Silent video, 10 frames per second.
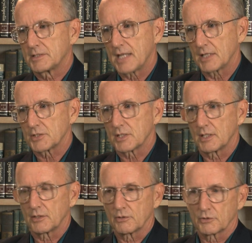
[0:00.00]
tents
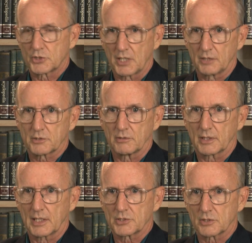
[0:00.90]
and other shelter
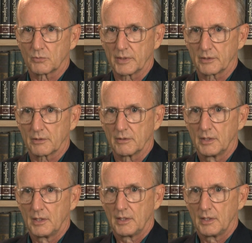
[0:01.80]
against the winter.